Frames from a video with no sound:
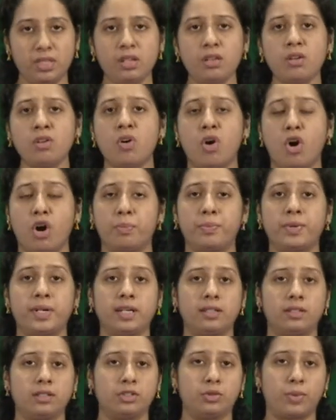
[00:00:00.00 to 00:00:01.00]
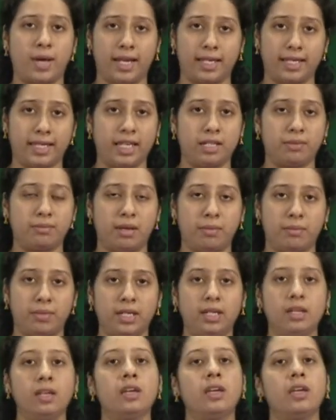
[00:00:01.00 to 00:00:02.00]
operator to allocate
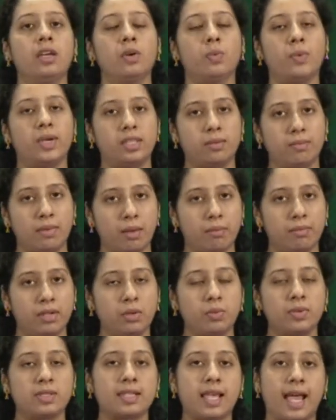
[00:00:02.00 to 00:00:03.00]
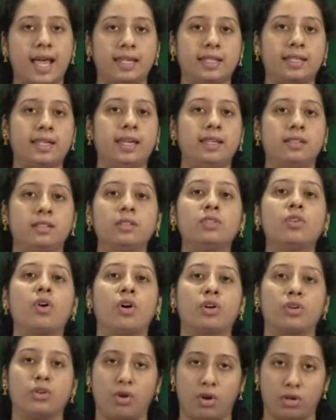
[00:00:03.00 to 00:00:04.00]
memory, whether memory was allocated
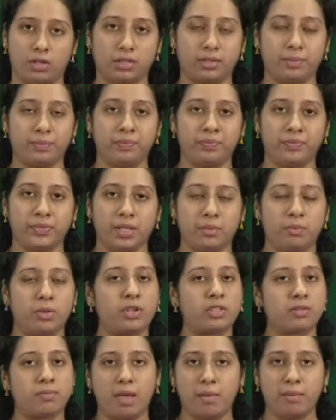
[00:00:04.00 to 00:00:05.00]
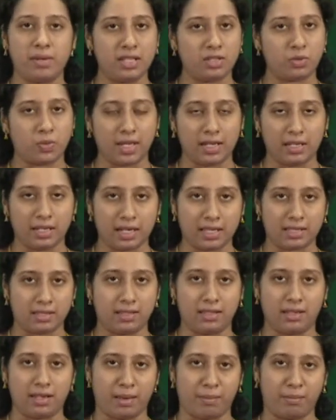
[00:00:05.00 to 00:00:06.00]
or not, because memory is very less
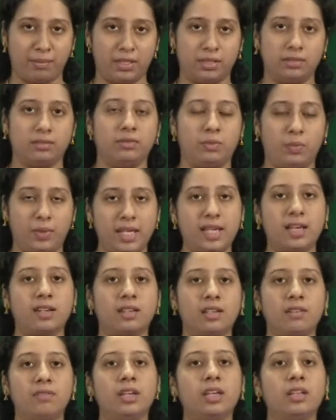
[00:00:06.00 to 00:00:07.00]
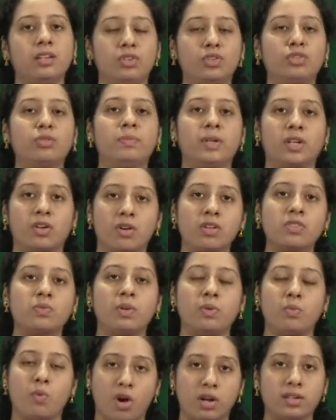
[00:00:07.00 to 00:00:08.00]
in number. We are giving new because
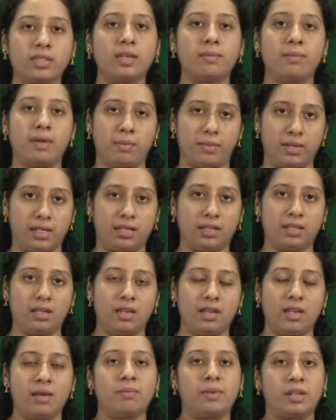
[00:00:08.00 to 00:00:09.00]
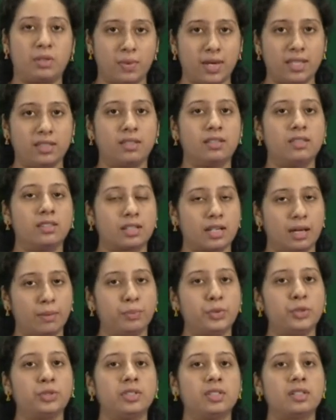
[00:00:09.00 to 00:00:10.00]
we want the memory, but whether the
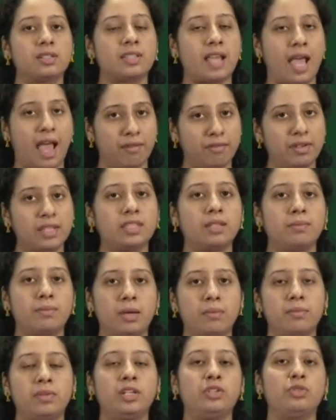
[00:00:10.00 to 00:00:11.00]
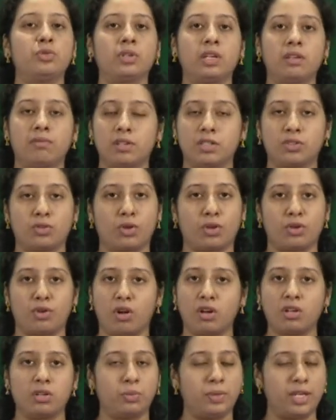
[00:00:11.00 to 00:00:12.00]
computer is having the memory to give us or
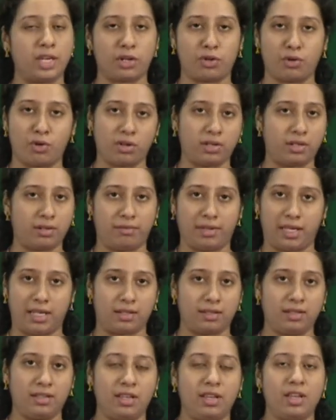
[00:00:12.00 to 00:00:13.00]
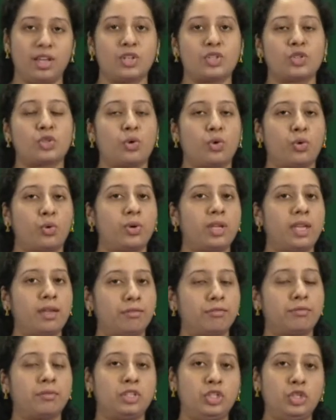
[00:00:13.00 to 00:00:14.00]
not, we are not aware. So,
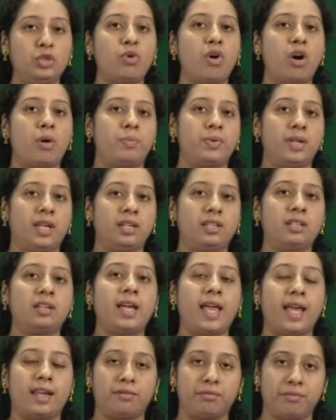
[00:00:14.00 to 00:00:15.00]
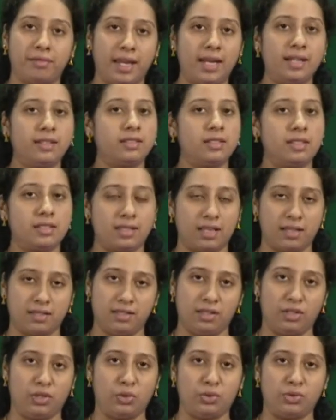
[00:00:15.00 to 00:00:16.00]
if new operator had failed in its
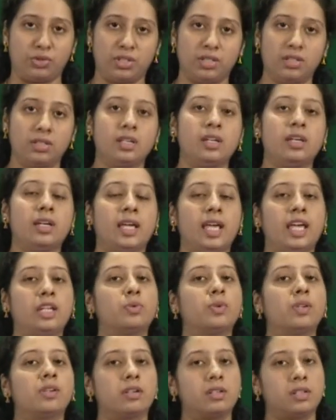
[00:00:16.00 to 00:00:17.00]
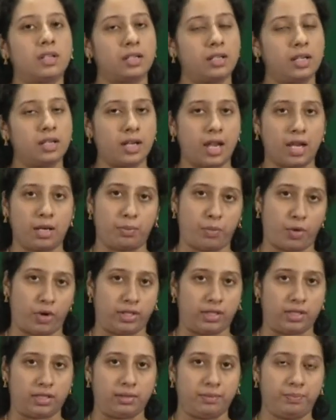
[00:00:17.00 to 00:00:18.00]
execution, it will return a null
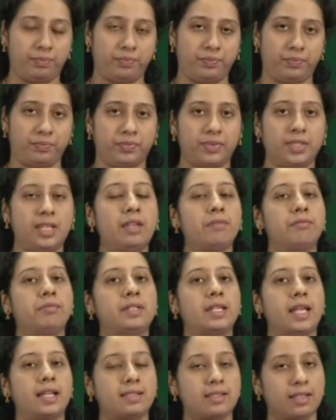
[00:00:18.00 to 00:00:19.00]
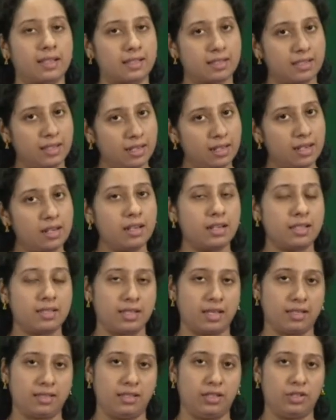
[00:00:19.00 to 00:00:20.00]
pointer. If it had succeeded in its
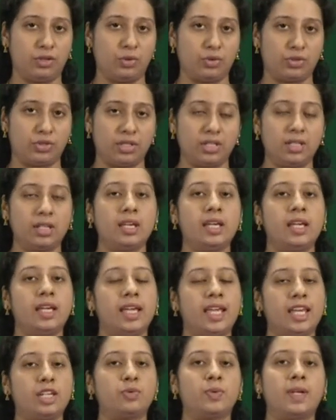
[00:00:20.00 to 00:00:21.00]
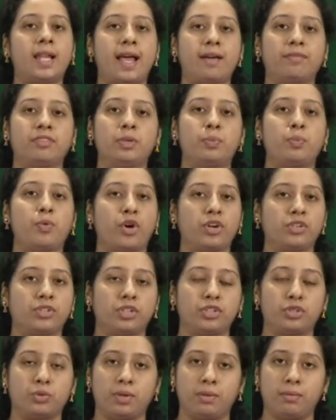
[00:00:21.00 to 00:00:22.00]
execution, it will have the pointer
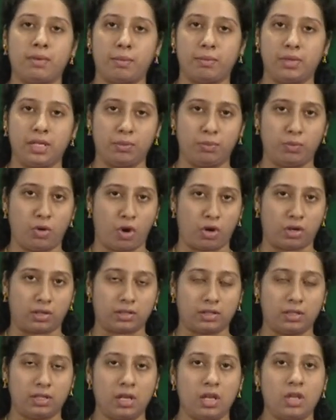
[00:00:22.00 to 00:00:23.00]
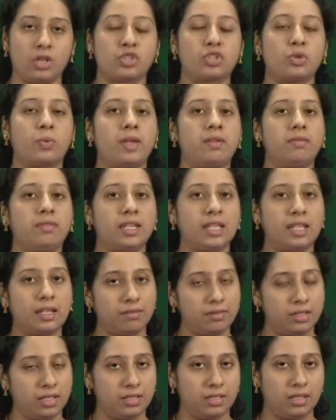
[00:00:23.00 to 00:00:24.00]
to a memory block. So, when we give
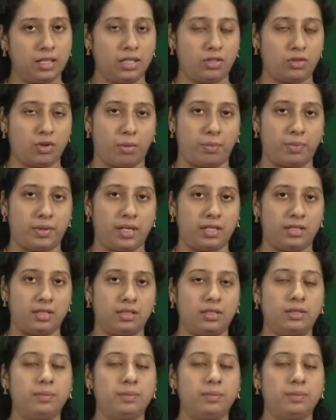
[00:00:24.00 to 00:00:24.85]
the delete operator,